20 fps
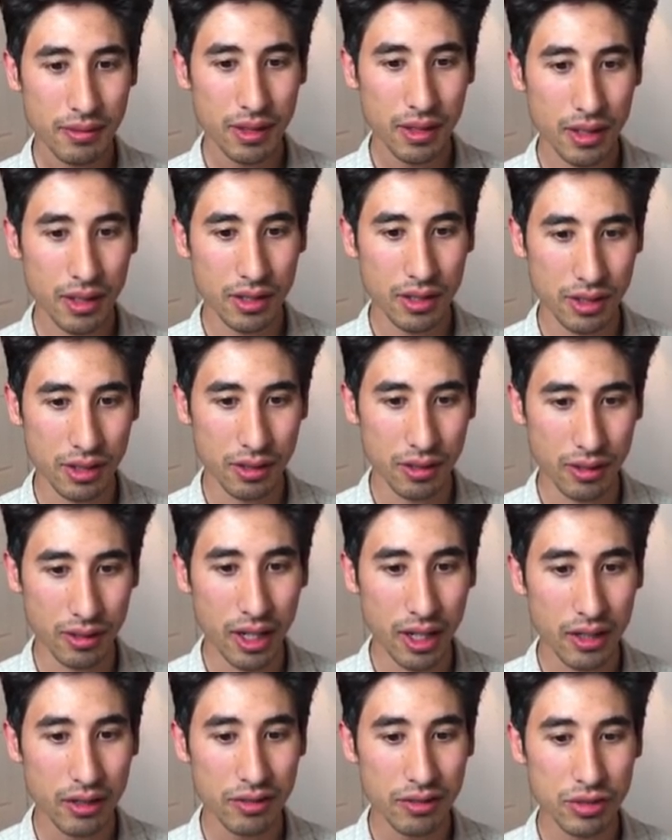So there are a lot
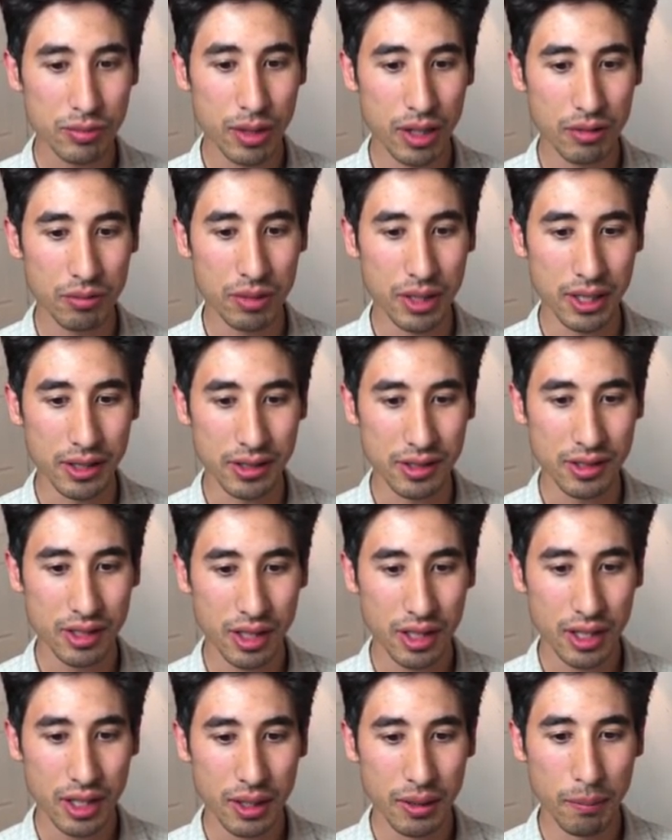of small wins,
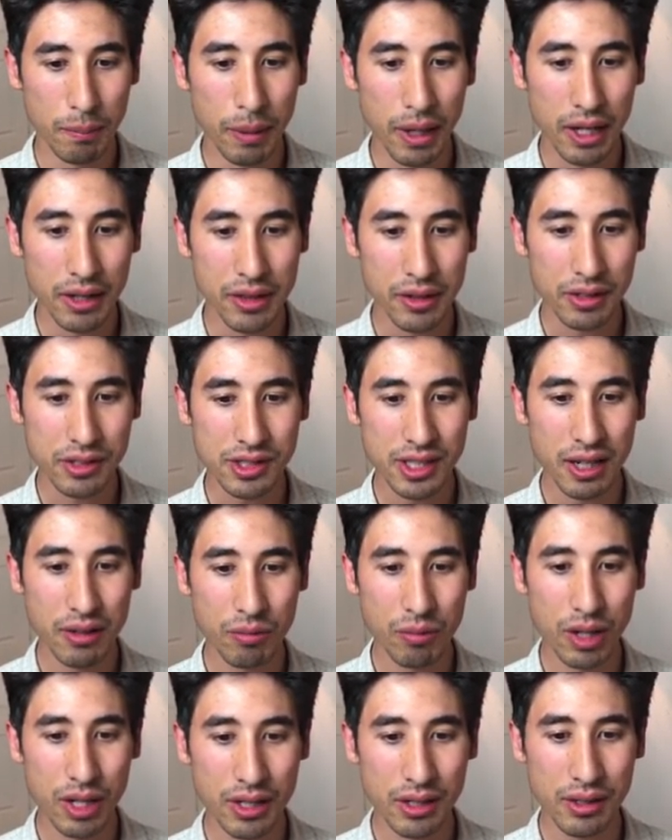but there's that
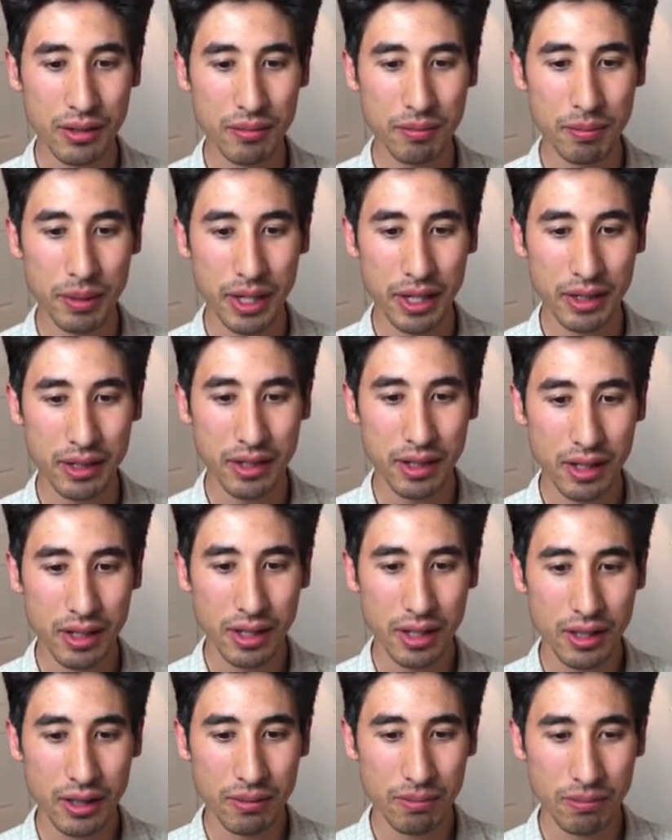one big
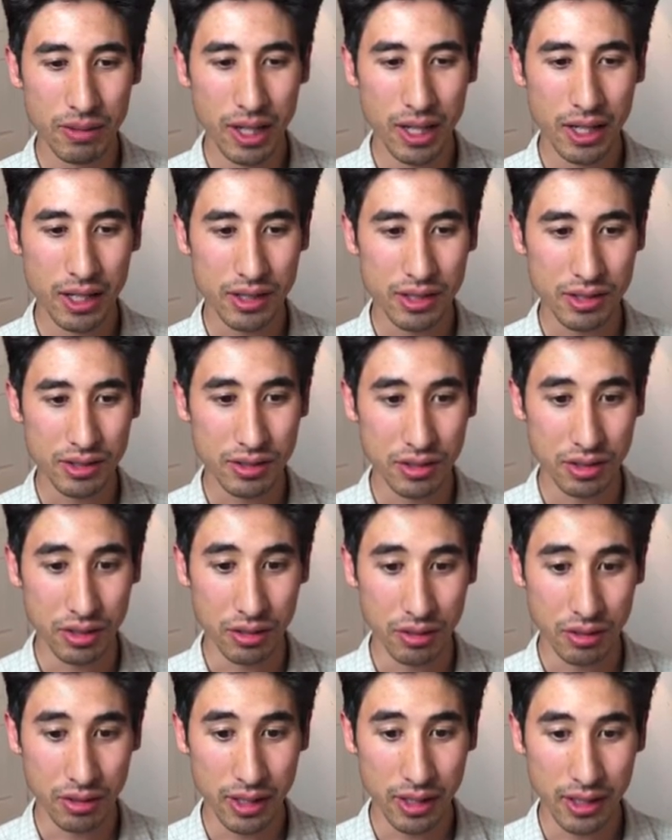loss sooner
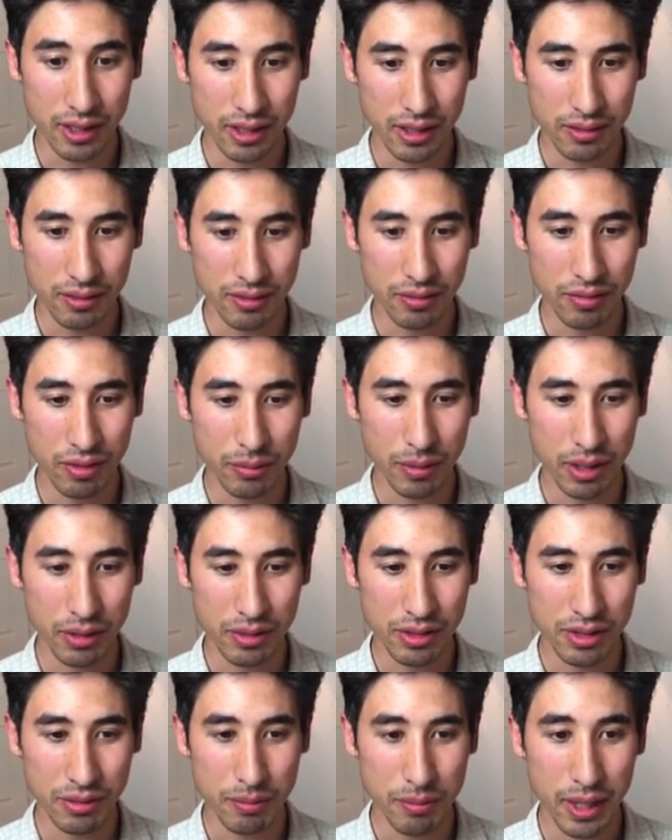or later. For me, it was
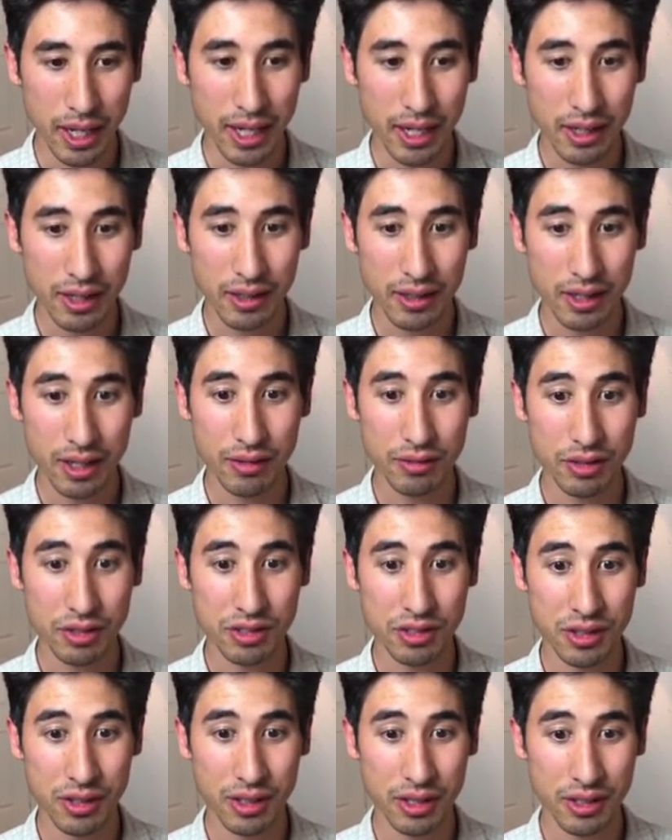in May after
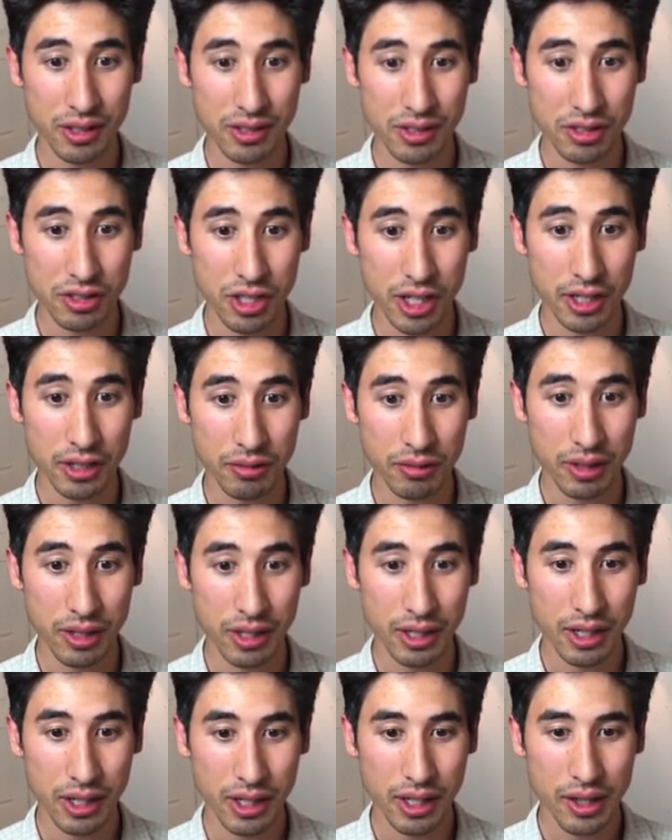starting this in January.
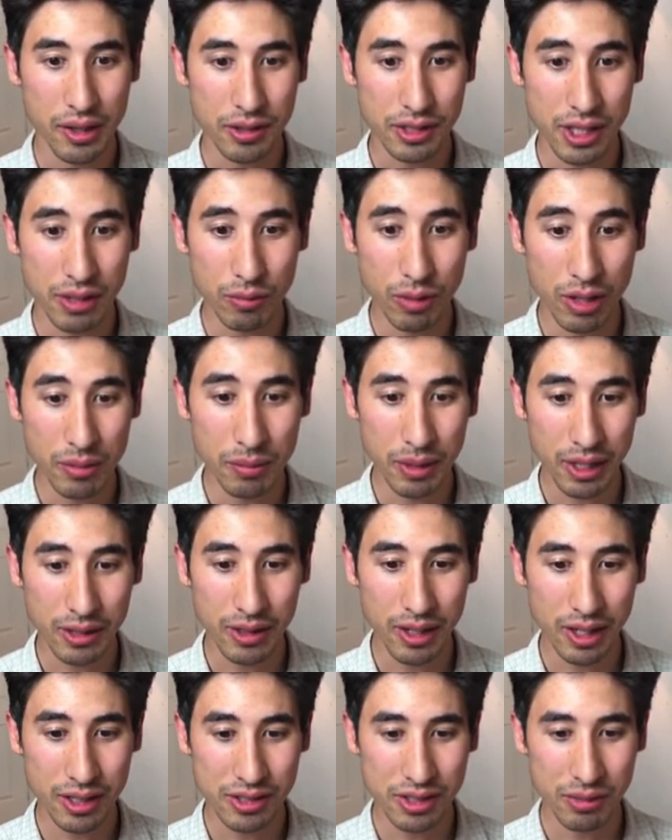There's that one big
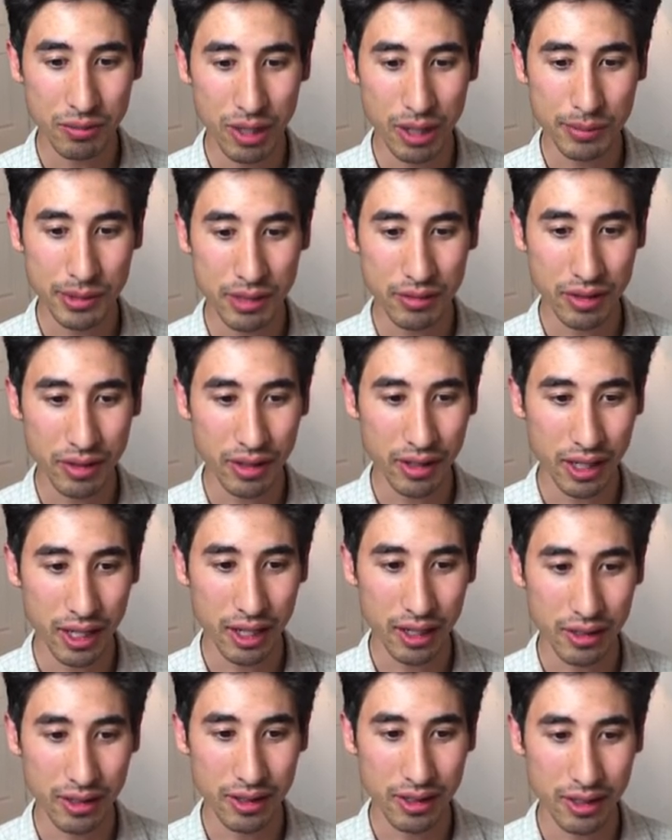loss that wipes everything out.
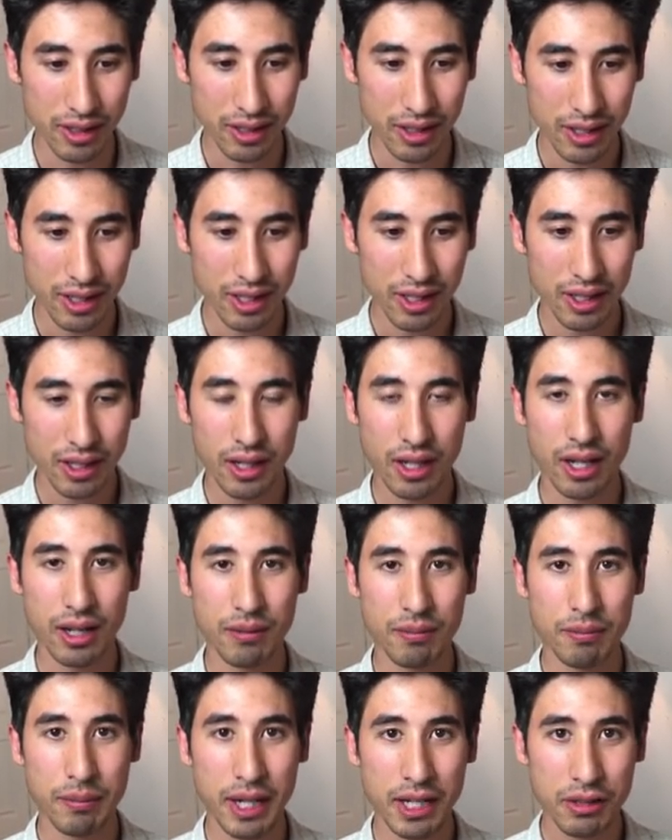Look,
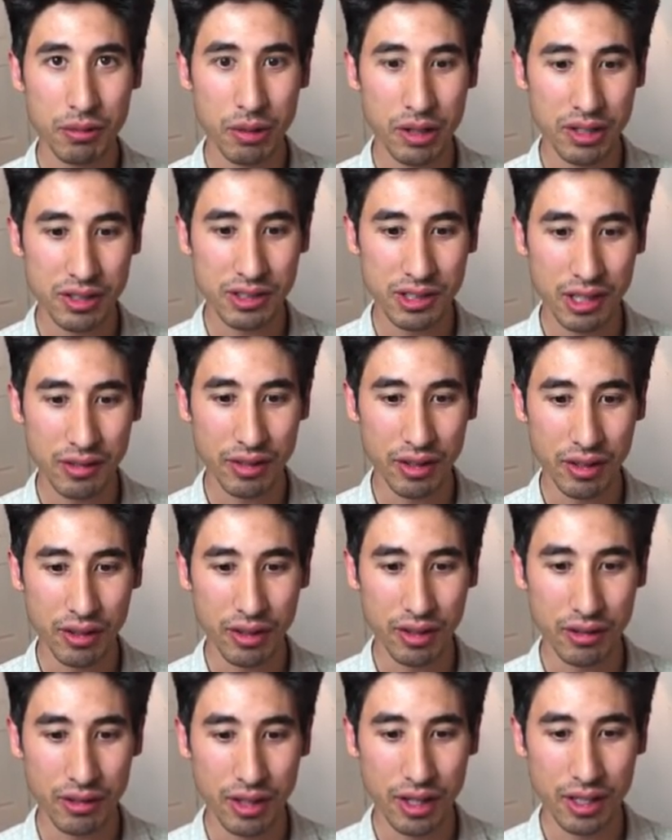May 27th, I
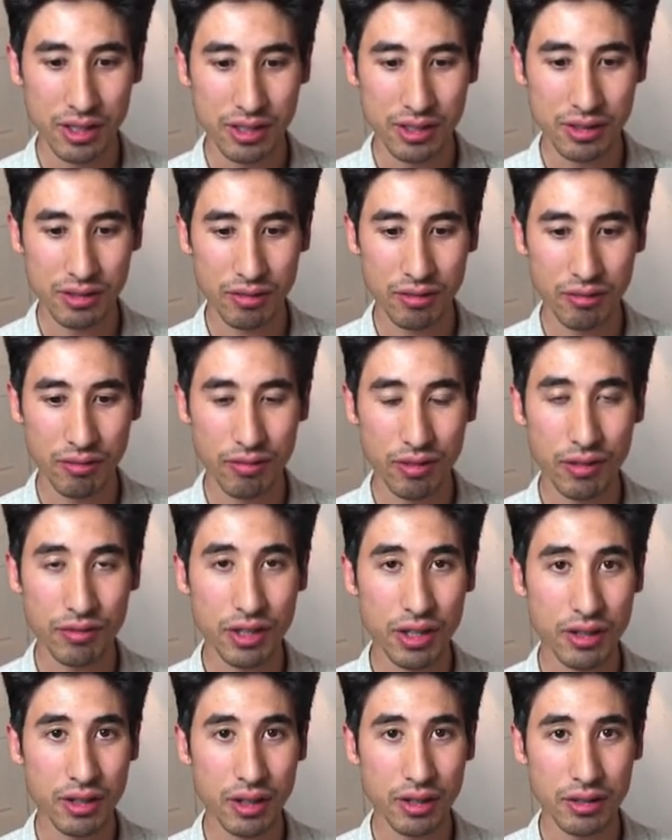lost
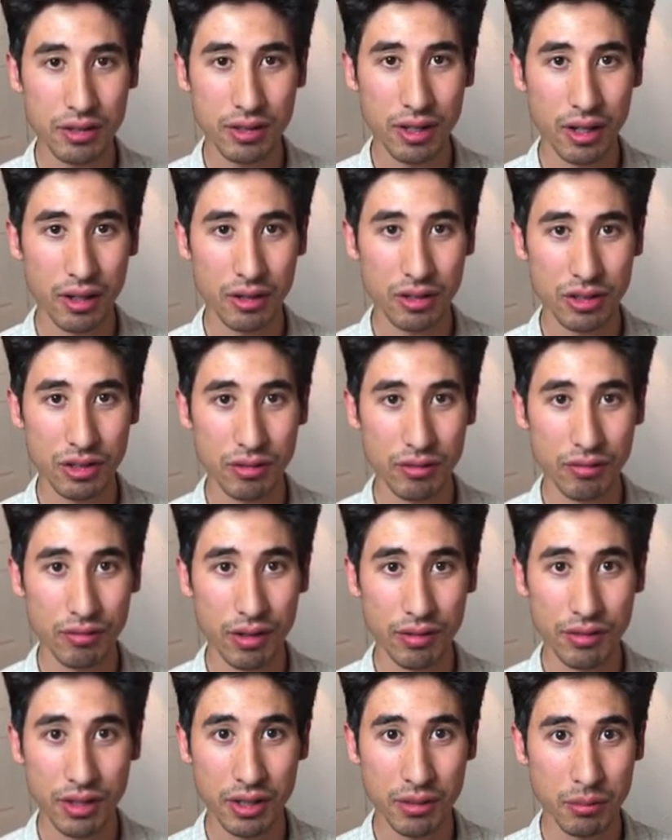$1,500 in
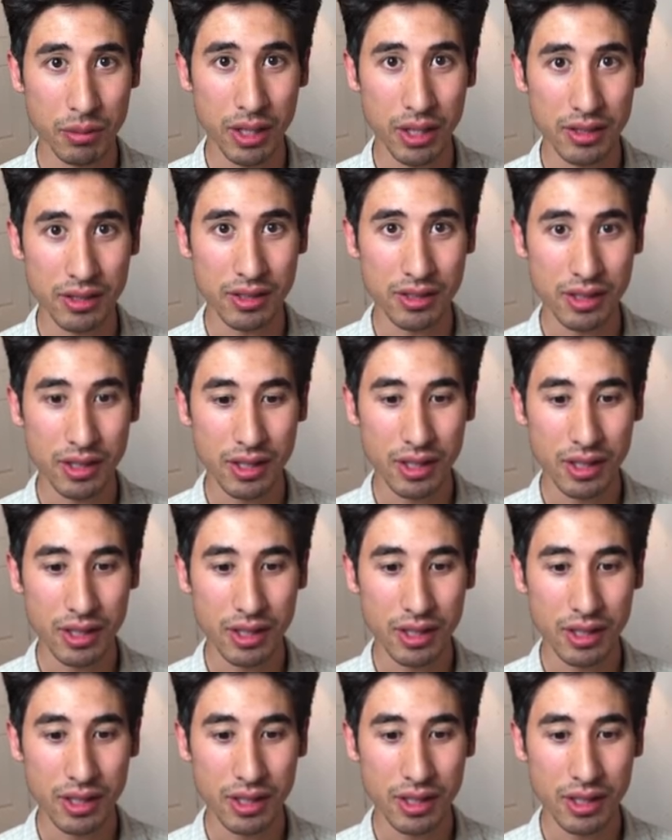15 minutes.